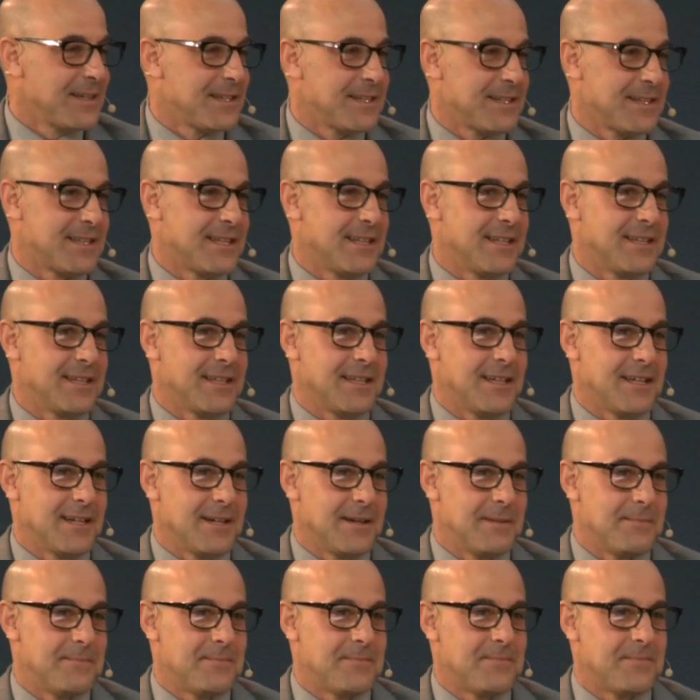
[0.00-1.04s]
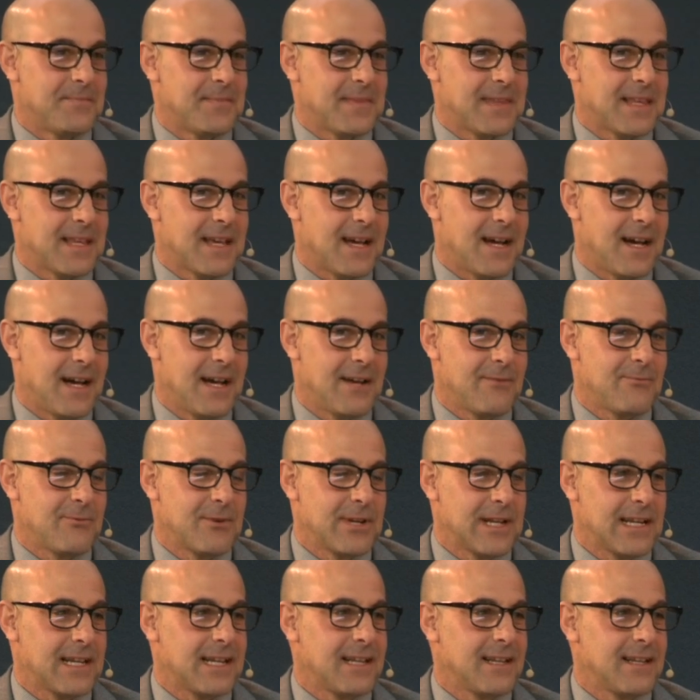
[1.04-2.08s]
The um, I
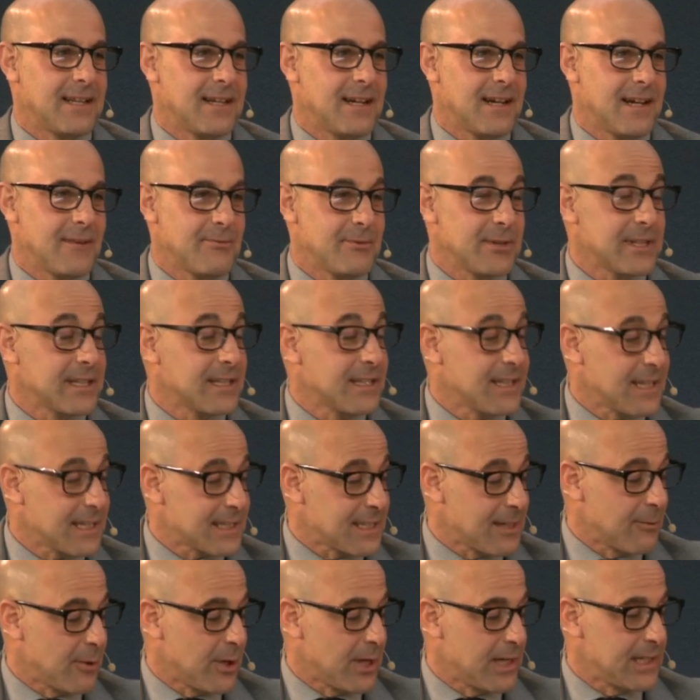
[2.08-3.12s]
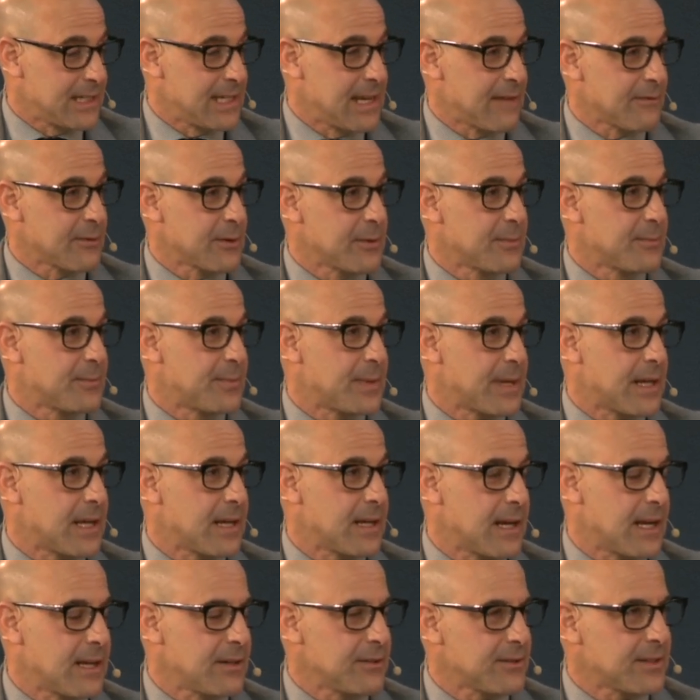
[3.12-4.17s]
really, I really liked that role. I'd never been.
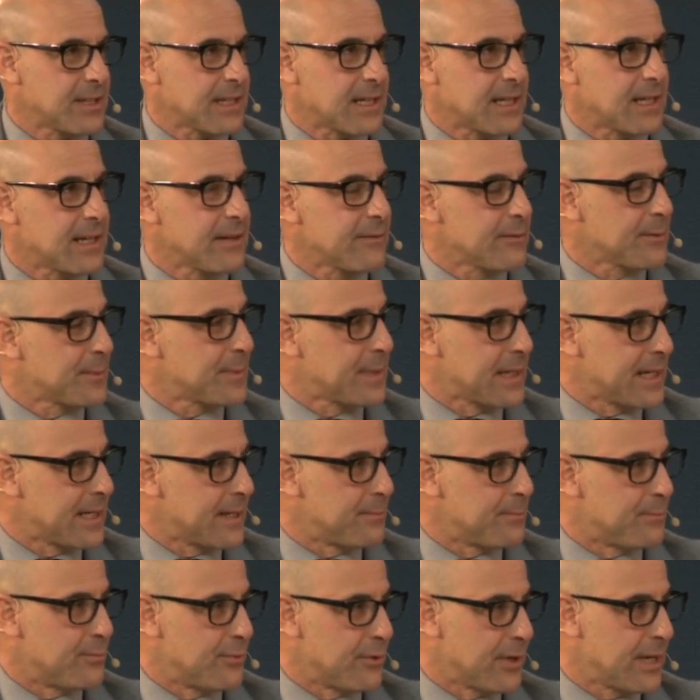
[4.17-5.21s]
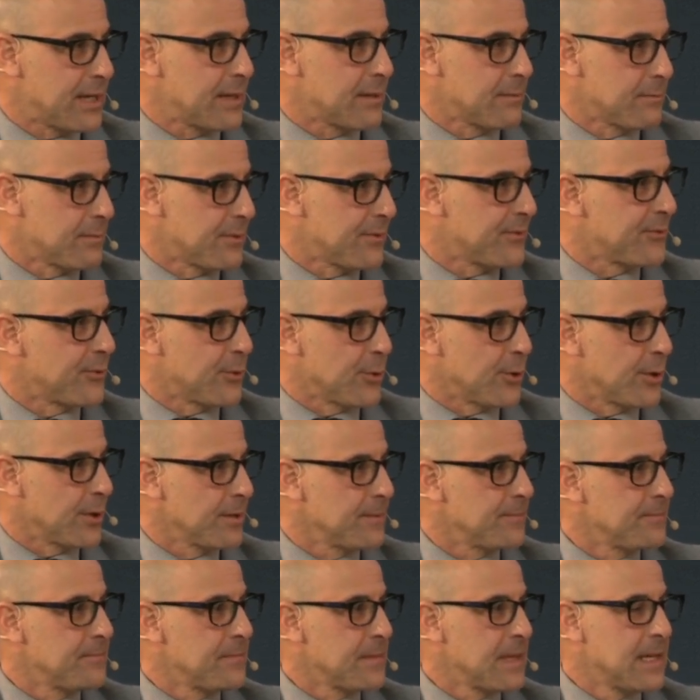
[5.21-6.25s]
I don't think I'd ever played a Brit before,
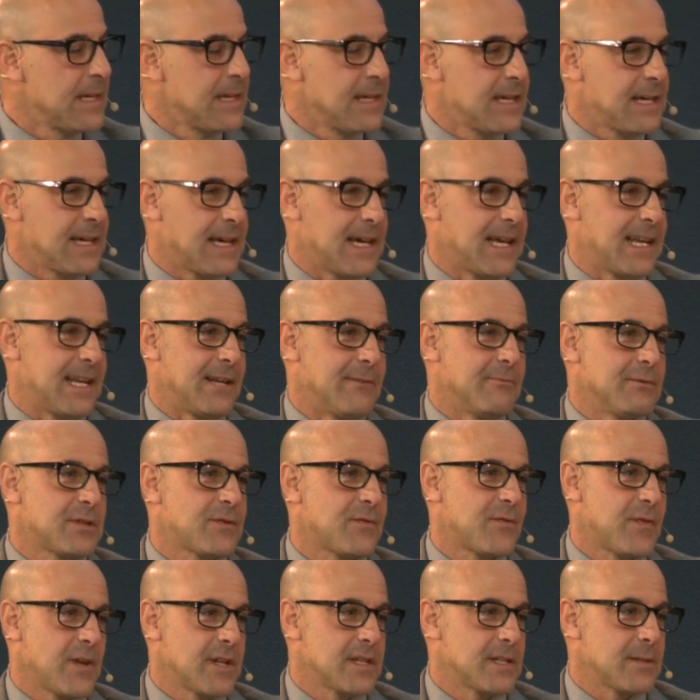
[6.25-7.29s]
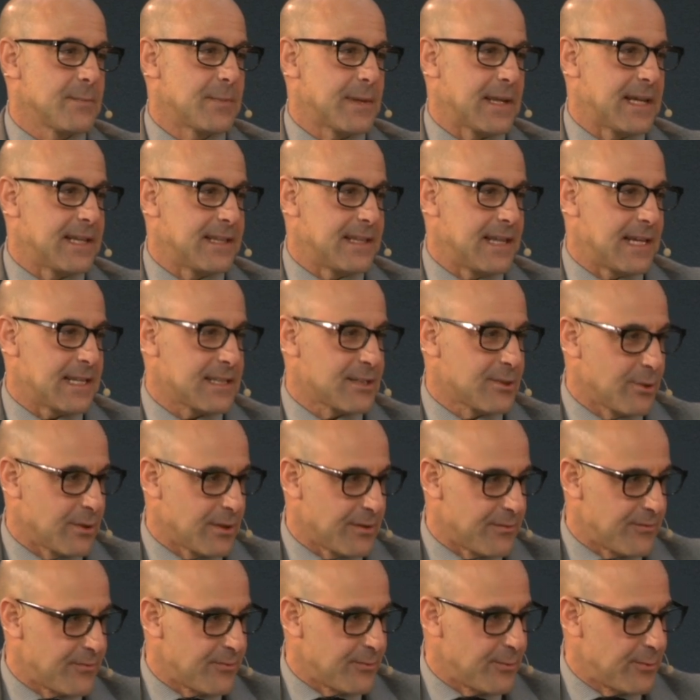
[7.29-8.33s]
and it was fun to play that sort
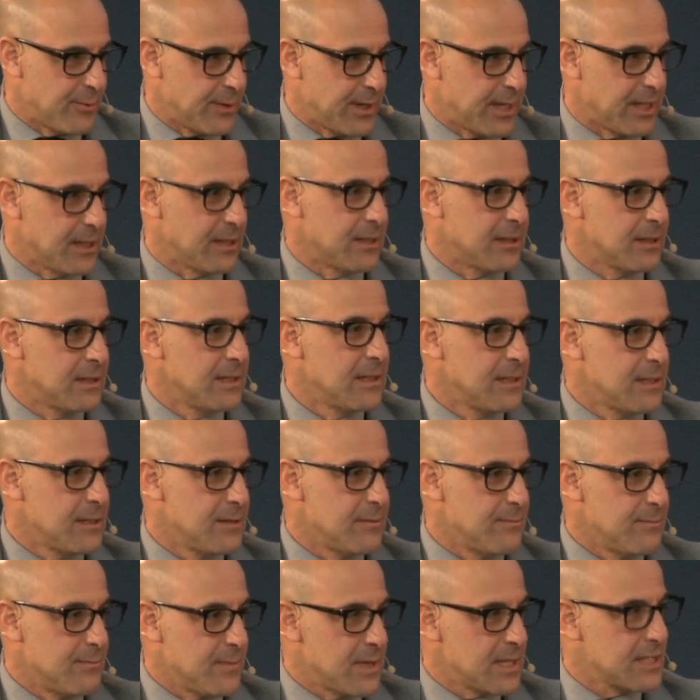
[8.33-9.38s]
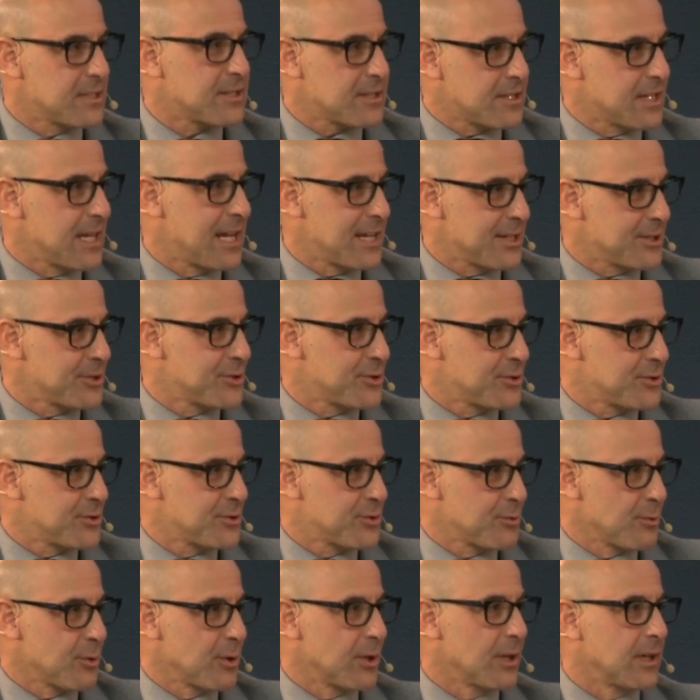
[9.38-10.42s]
of real mustache
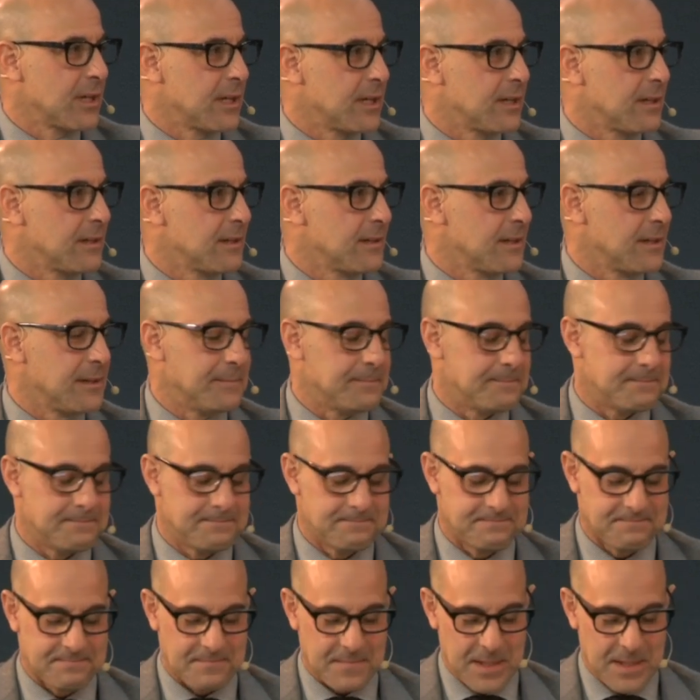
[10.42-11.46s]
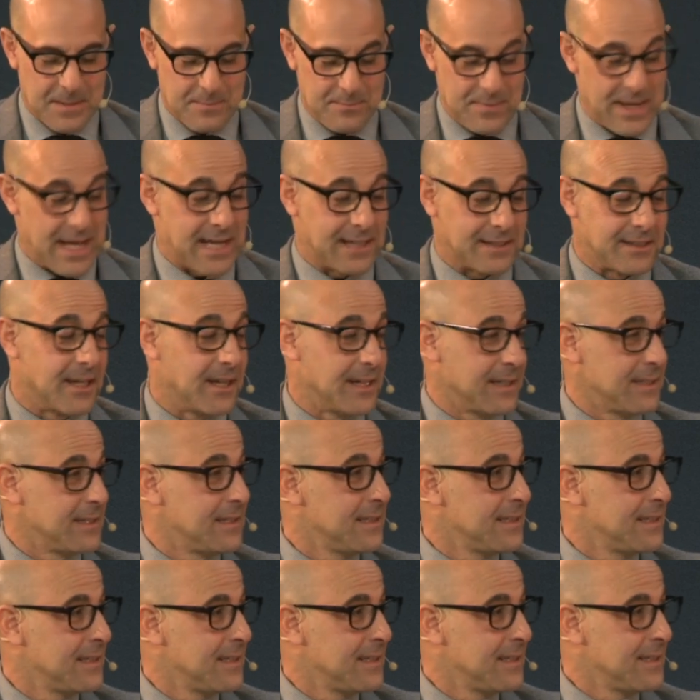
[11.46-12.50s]
twirling. Um, bad guy.
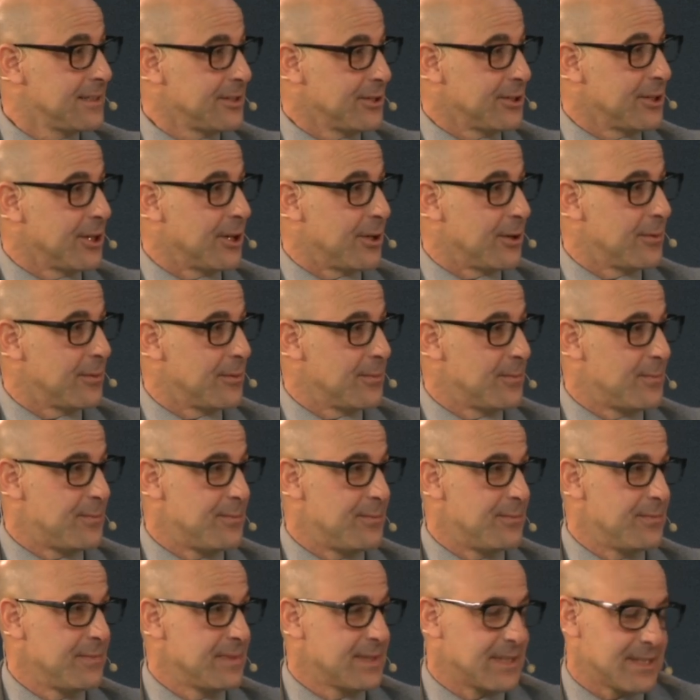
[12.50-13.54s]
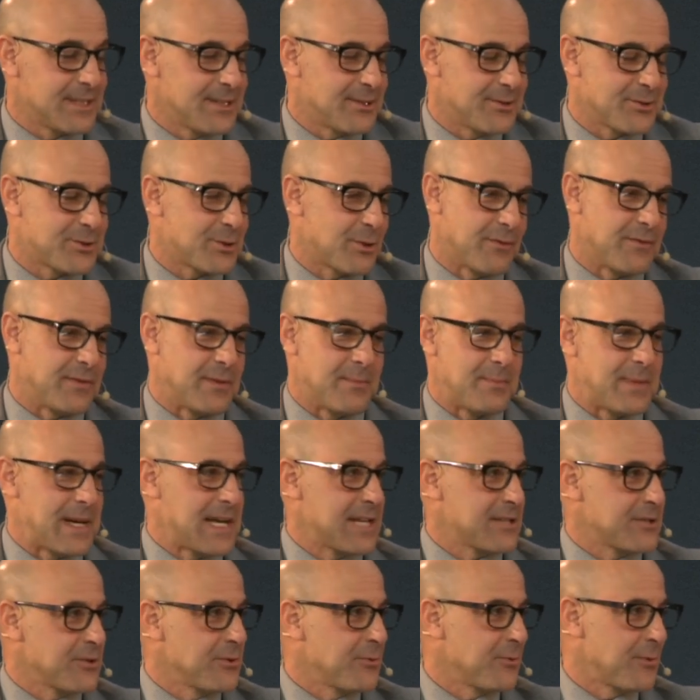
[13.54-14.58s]
Yeah. You know, you know, sort of the
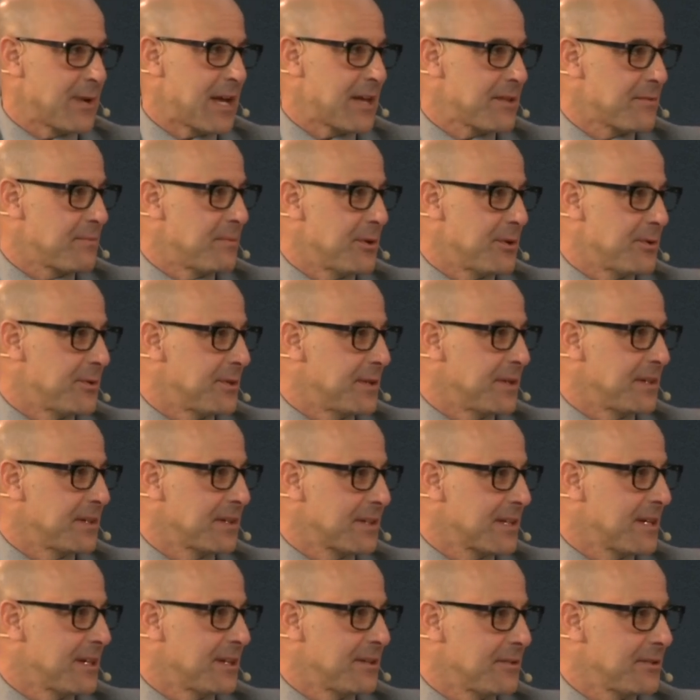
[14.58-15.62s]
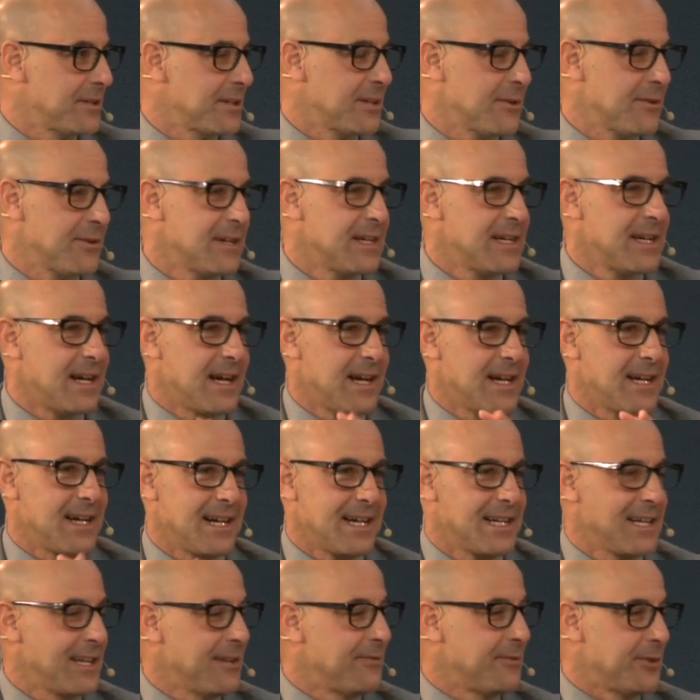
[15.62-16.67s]
Basil Rathbone and kind of, you know, I,
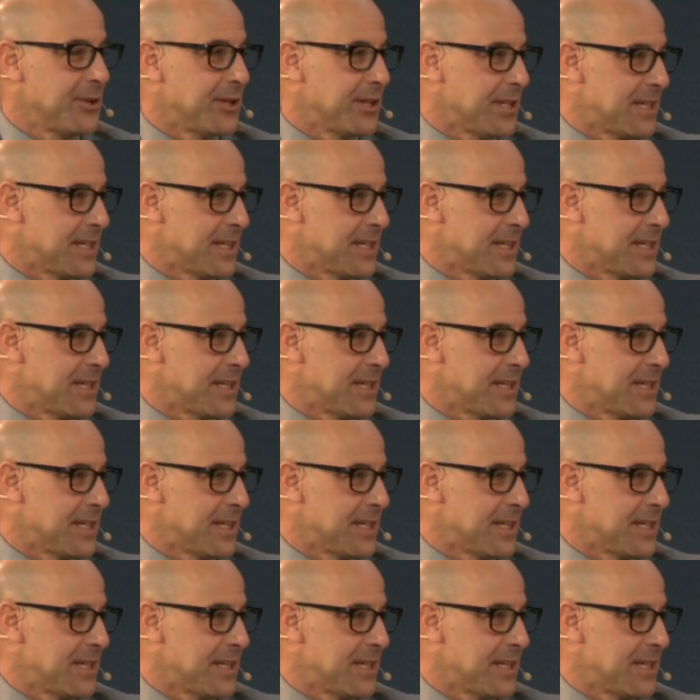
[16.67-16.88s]
I love all